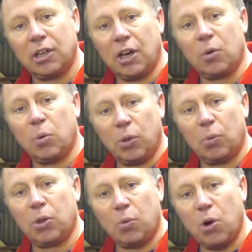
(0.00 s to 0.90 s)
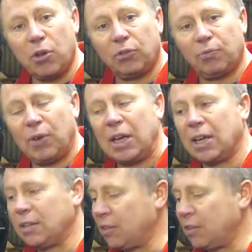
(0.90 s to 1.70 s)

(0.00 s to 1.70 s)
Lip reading: you know, with the worst feeling,